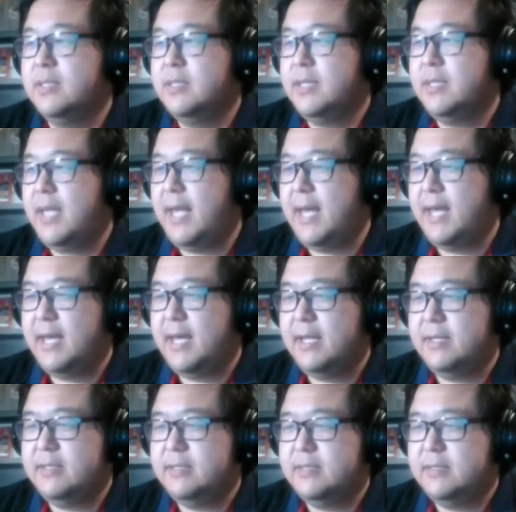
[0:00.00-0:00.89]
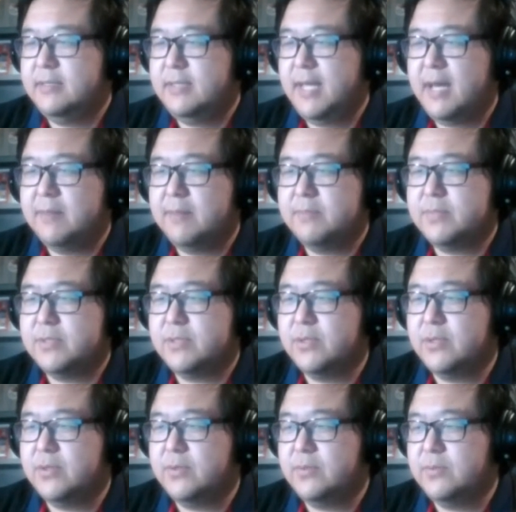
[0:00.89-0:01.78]
And yeah,
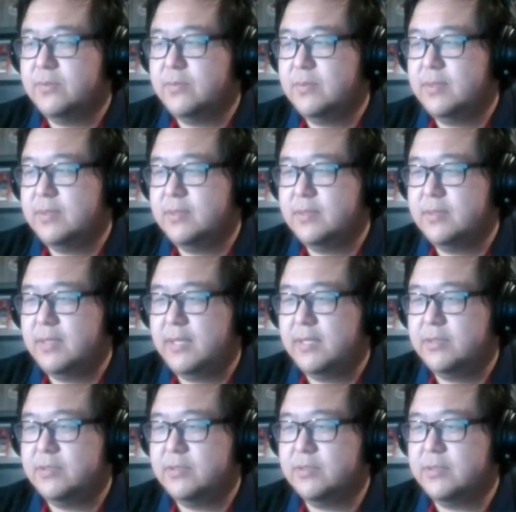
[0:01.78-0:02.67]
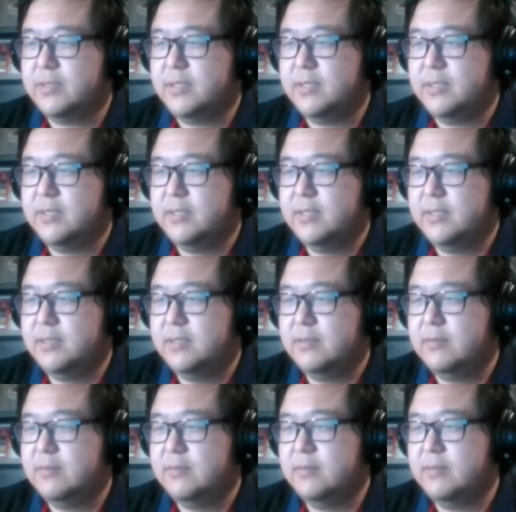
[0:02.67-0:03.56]
so actually,
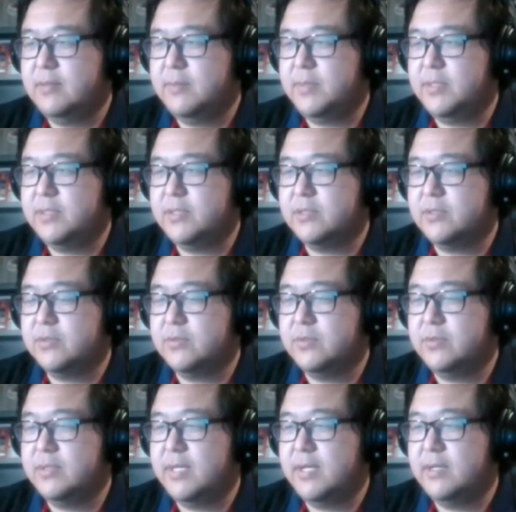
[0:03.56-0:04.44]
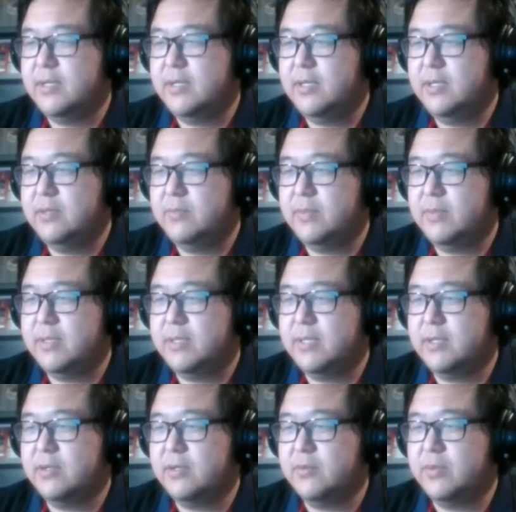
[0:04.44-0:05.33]
let me just scroll down here. We can take
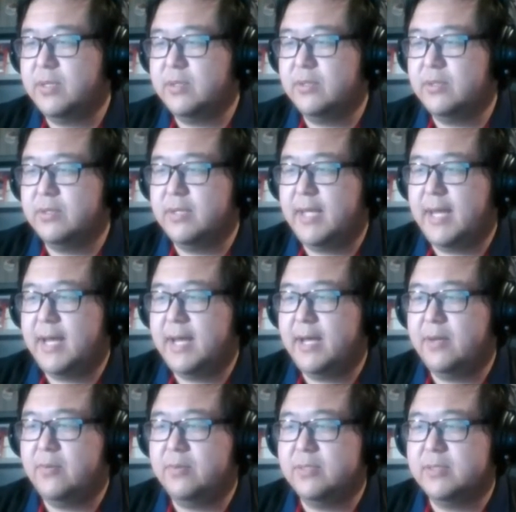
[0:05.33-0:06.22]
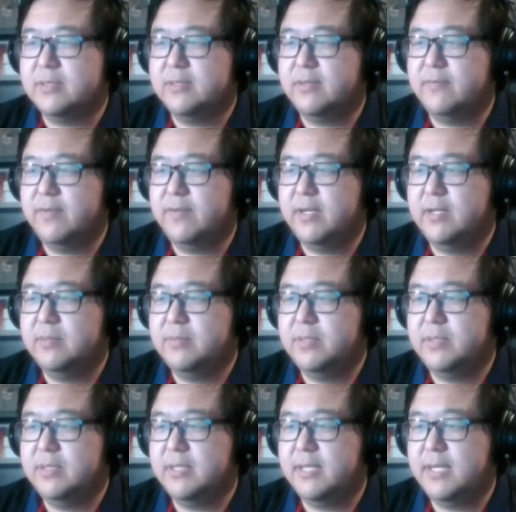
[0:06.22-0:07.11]
a quick look at what's
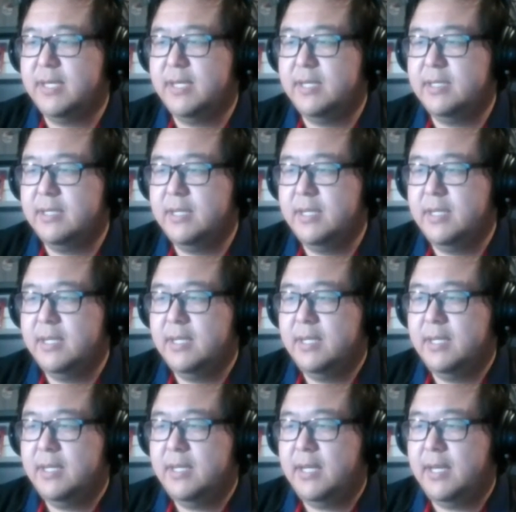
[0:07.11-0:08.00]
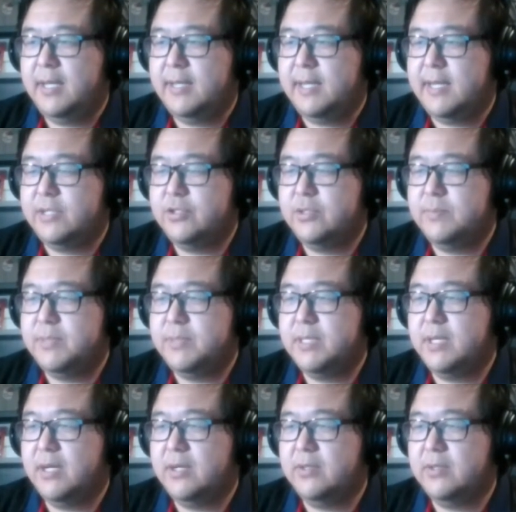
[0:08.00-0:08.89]
available again. And that should be
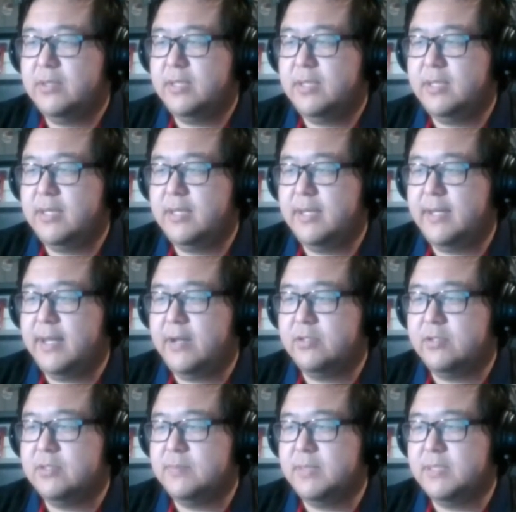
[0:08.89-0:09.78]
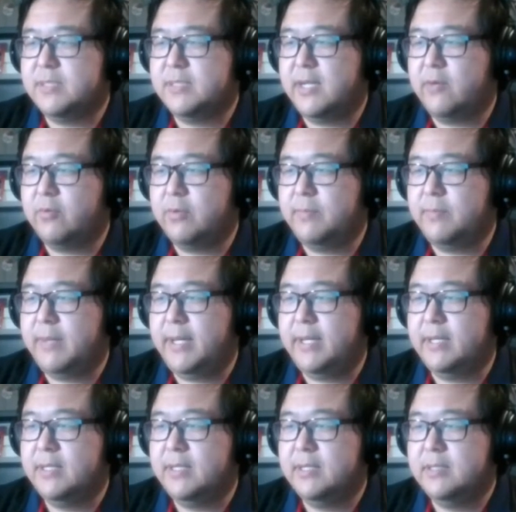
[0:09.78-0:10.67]
all the announcements that were
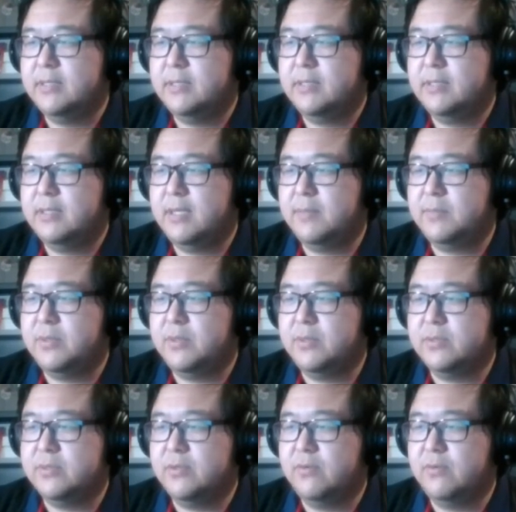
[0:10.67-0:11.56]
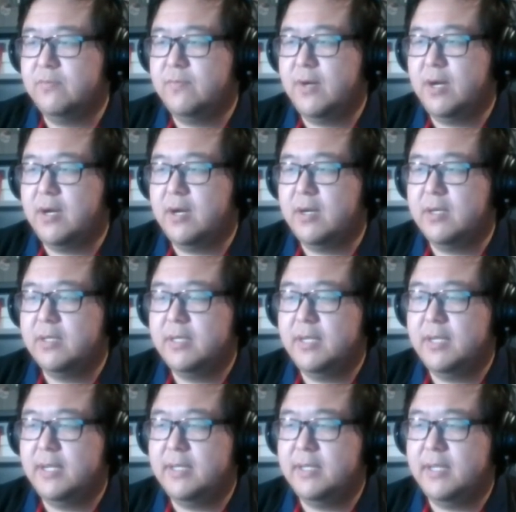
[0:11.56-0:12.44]
made up to so far.
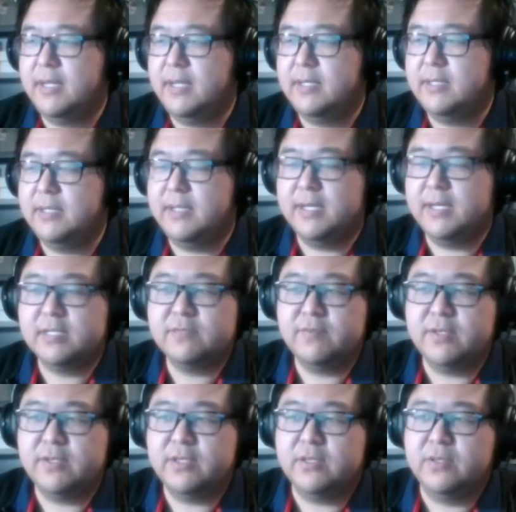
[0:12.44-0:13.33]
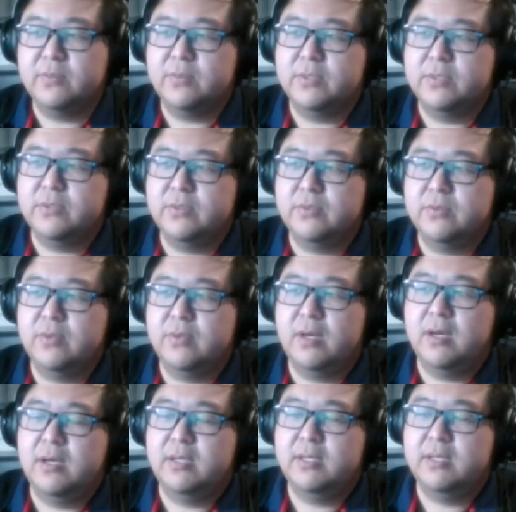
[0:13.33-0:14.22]
And then the next video we'll do
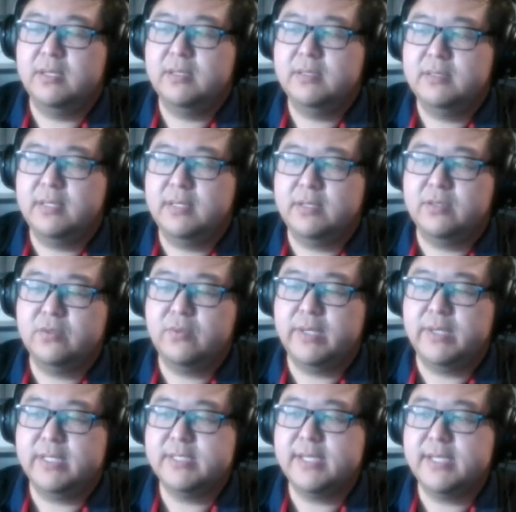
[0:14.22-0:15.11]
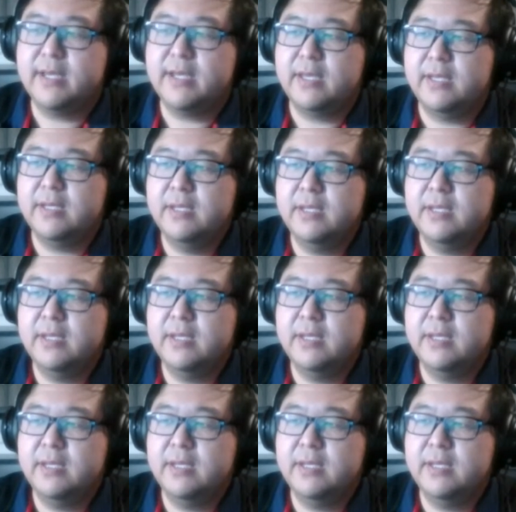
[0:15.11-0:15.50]
on like the 22nd.